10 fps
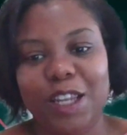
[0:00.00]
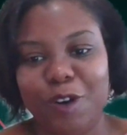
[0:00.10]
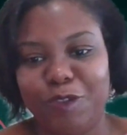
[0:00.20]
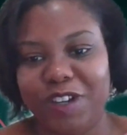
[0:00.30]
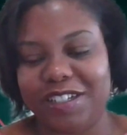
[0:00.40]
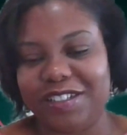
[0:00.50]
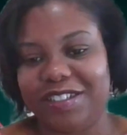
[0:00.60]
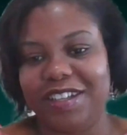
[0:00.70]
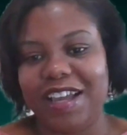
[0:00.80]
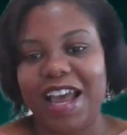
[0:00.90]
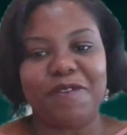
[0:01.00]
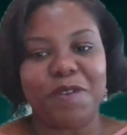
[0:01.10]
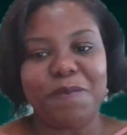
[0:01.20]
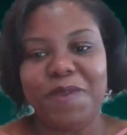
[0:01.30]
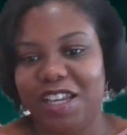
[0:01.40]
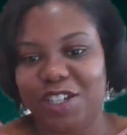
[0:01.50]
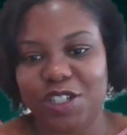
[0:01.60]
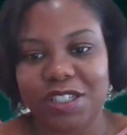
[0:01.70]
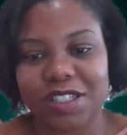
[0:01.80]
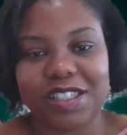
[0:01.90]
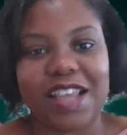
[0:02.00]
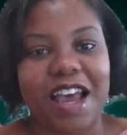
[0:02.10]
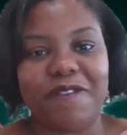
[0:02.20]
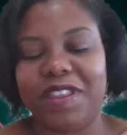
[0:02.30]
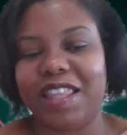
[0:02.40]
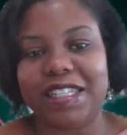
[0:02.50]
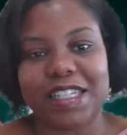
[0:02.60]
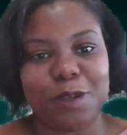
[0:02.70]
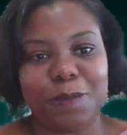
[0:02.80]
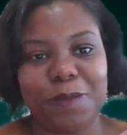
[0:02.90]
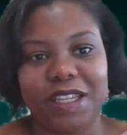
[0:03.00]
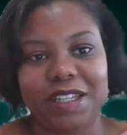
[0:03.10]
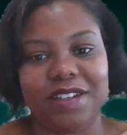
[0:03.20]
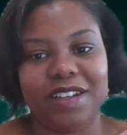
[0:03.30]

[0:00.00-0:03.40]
run, having patience, having that discipline,